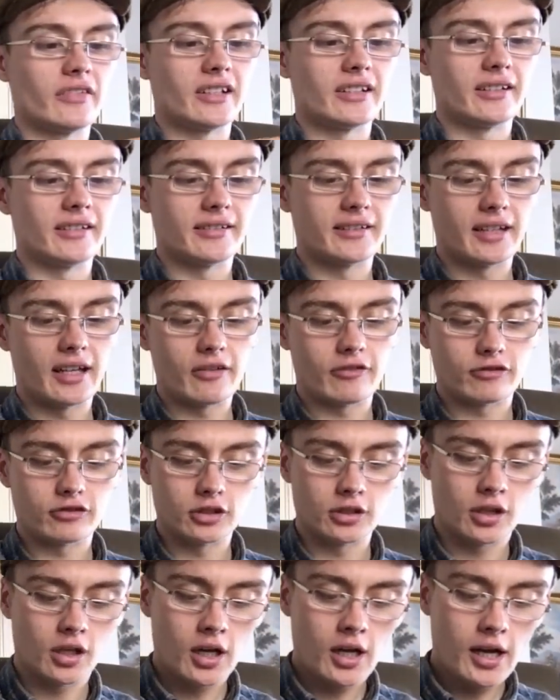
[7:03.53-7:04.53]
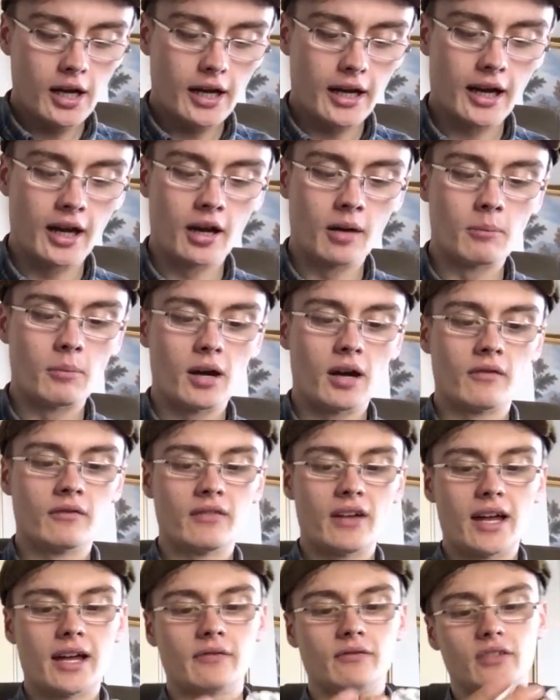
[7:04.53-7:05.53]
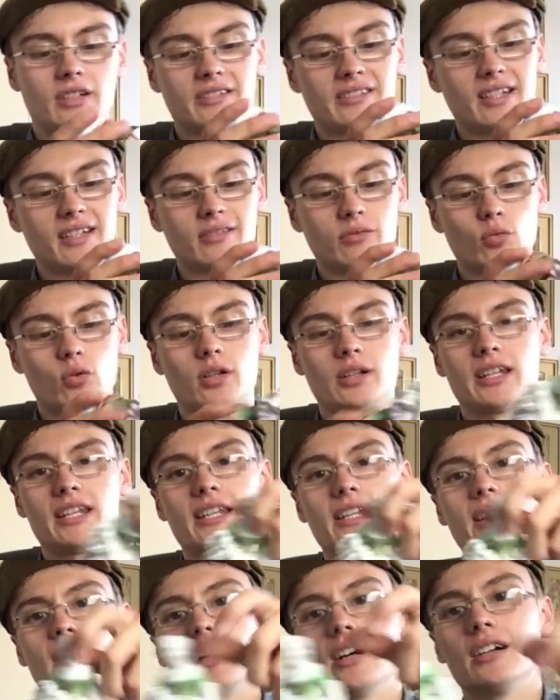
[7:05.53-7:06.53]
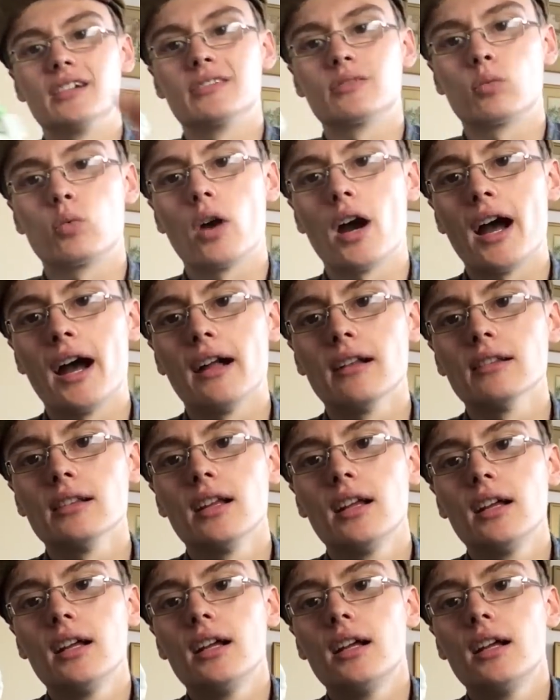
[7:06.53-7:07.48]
This is different. Um, and then there's this one here as well.